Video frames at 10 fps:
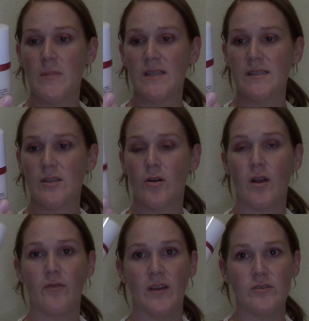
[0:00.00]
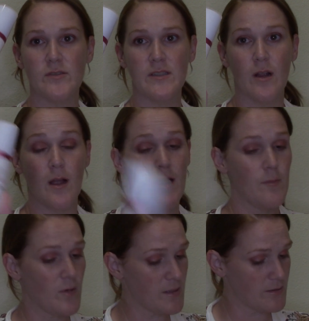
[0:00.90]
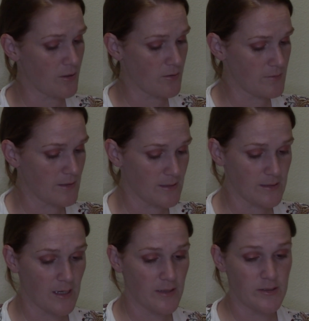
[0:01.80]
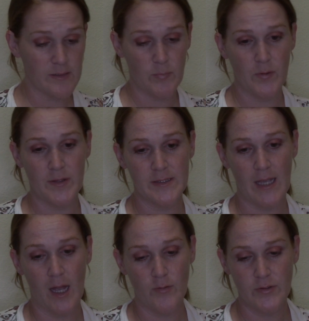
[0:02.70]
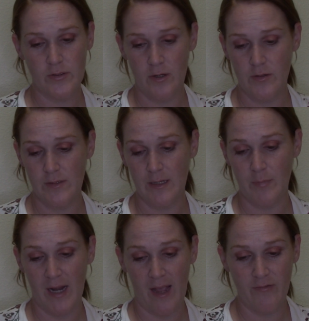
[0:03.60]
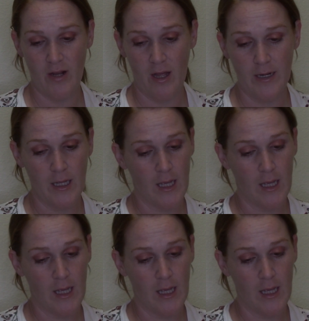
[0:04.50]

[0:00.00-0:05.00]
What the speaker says: Silk Facial Serum. I am going to start using this. I just pulled this out to start using it, but I have not.